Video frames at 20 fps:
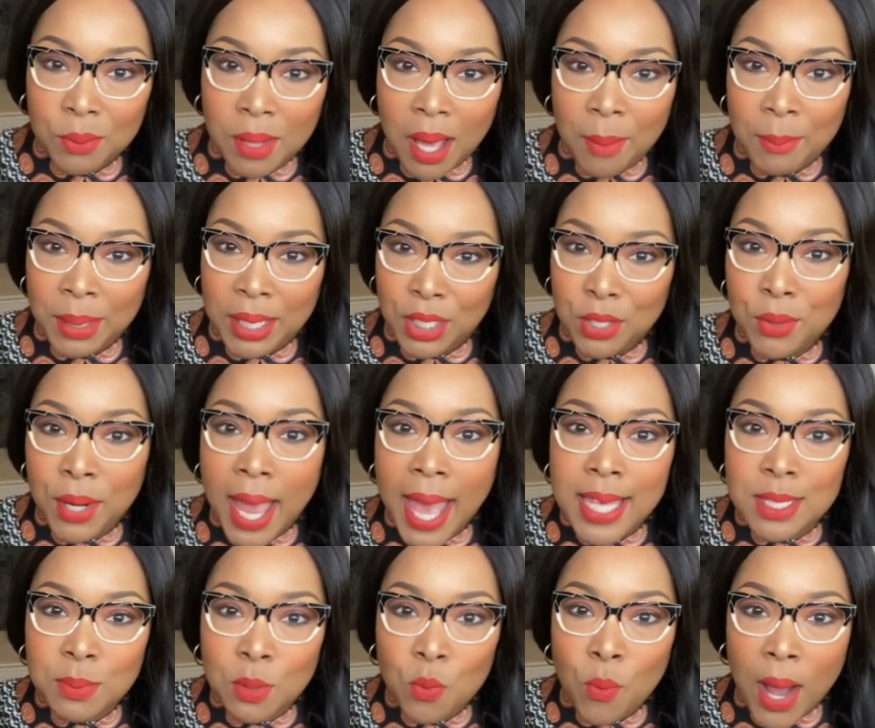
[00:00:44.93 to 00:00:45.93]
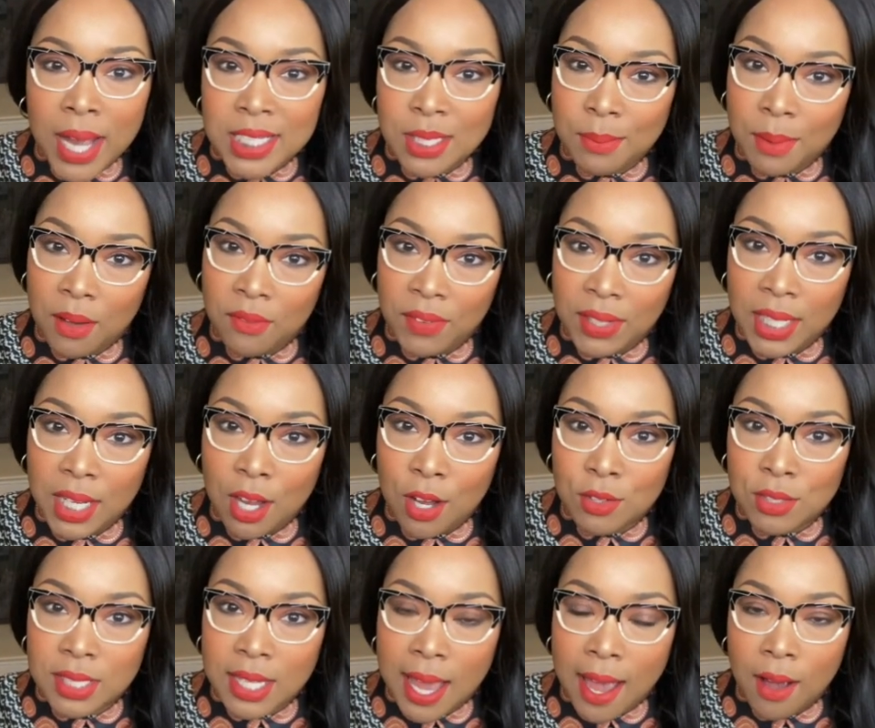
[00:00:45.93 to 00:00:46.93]
I mean, you guys been watching my
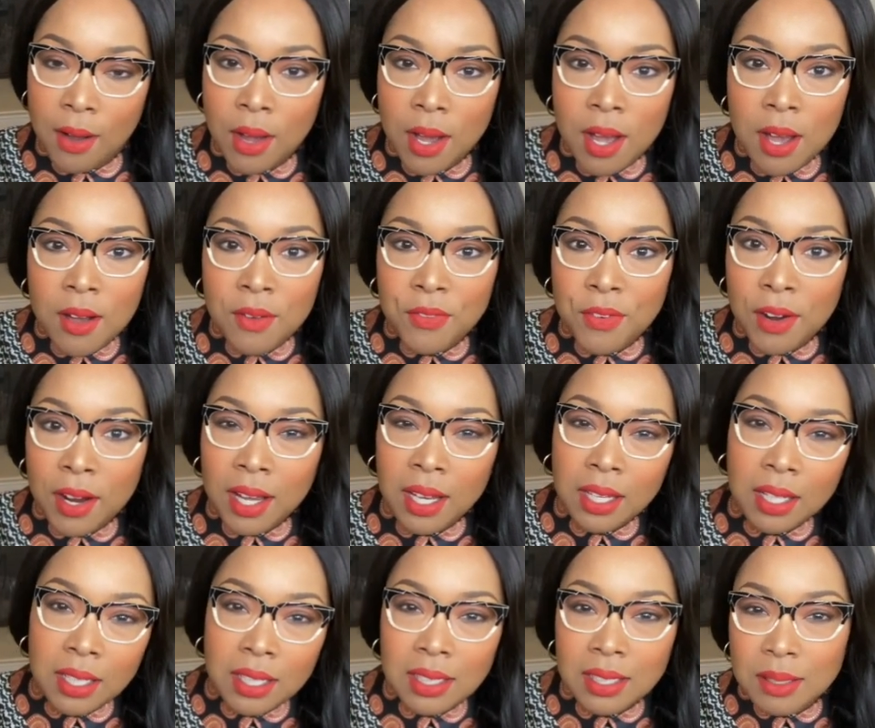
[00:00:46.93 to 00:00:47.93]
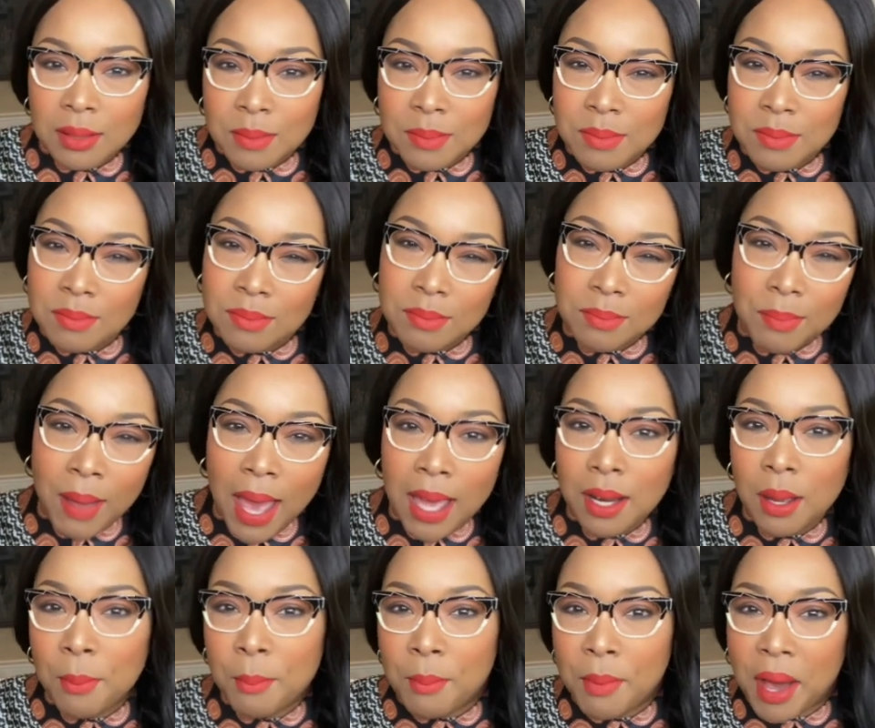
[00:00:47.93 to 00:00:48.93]
videos now for about
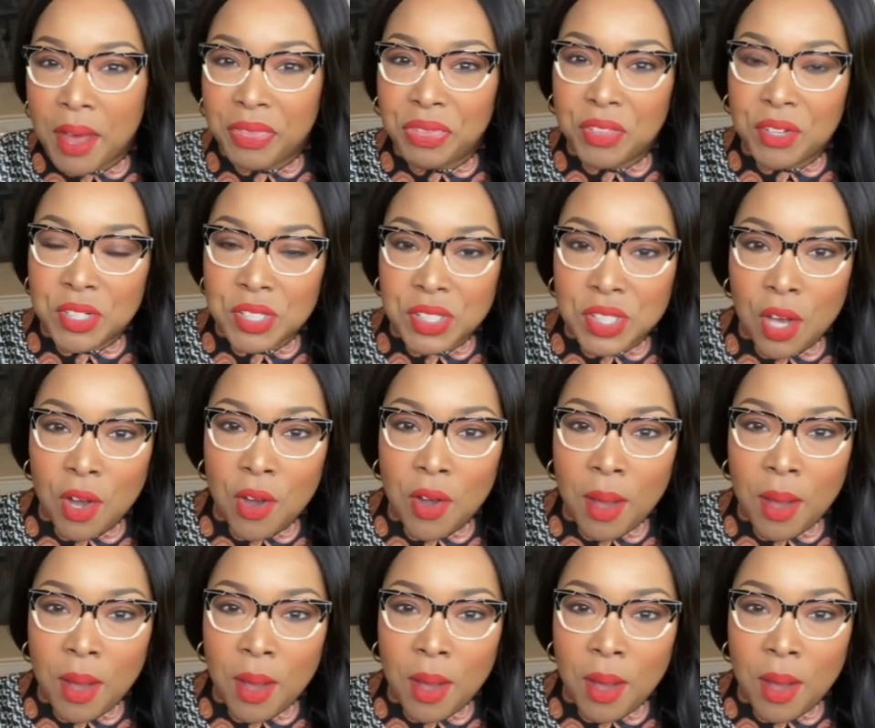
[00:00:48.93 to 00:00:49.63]
a month or so.